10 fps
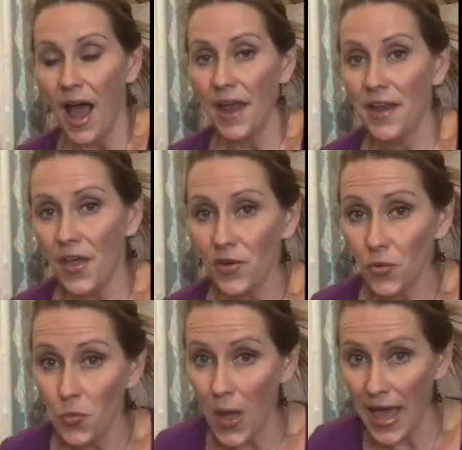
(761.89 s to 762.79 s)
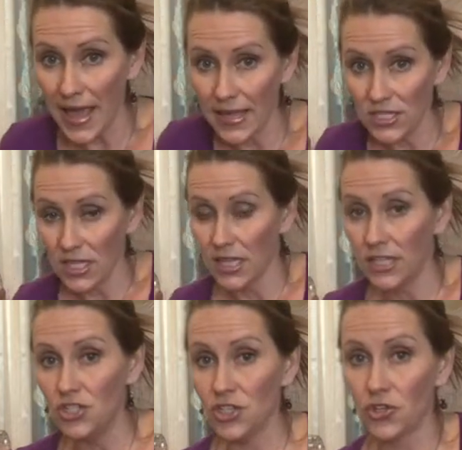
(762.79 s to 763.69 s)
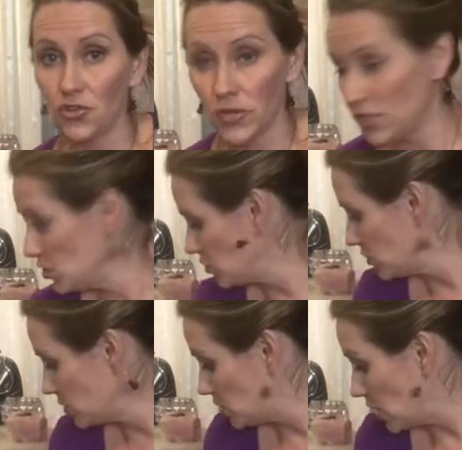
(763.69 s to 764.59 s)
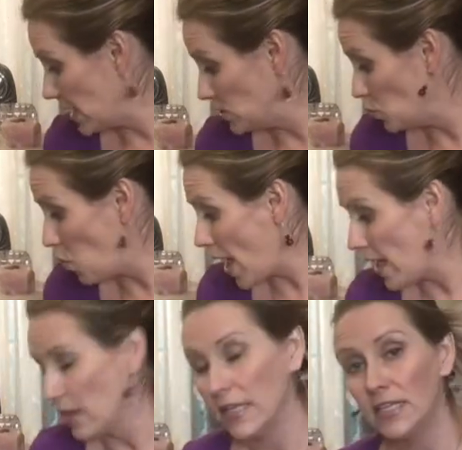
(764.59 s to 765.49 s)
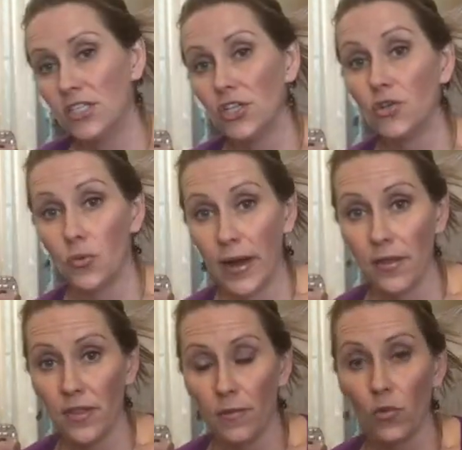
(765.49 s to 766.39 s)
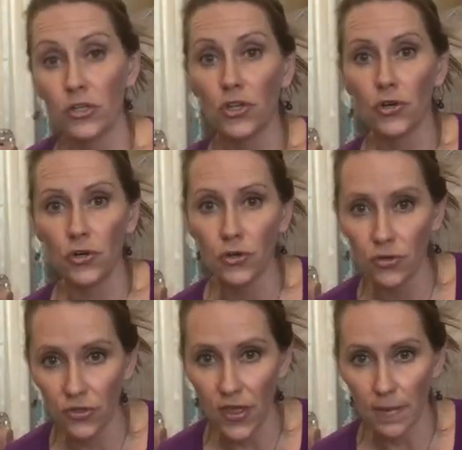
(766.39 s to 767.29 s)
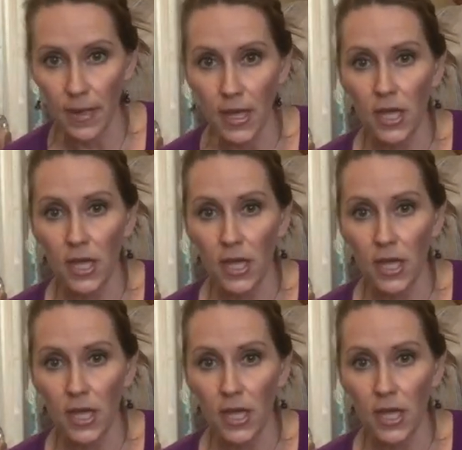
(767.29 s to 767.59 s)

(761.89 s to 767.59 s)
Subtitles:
Another way to cleanse your crystals as well is to ground them or to earth them.